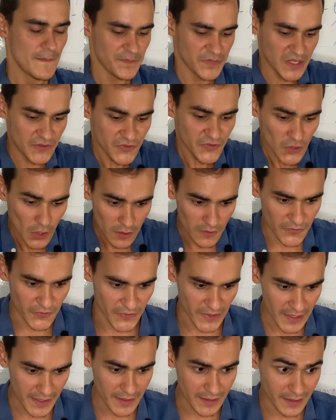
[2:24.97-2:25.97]
if you're
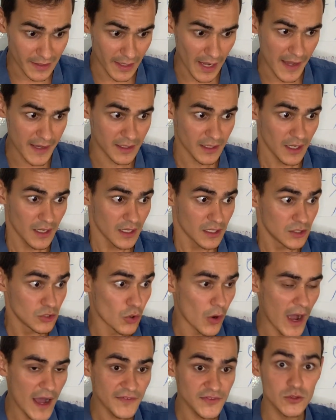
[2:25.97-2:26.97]
feeling like you
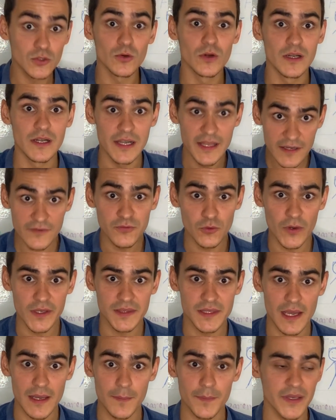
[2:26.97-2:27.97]
have to live with
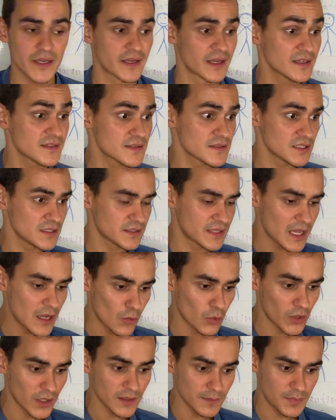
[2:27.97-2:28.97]
them because they
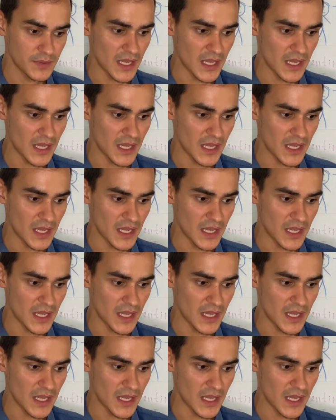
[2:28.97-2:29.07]
wouldn't be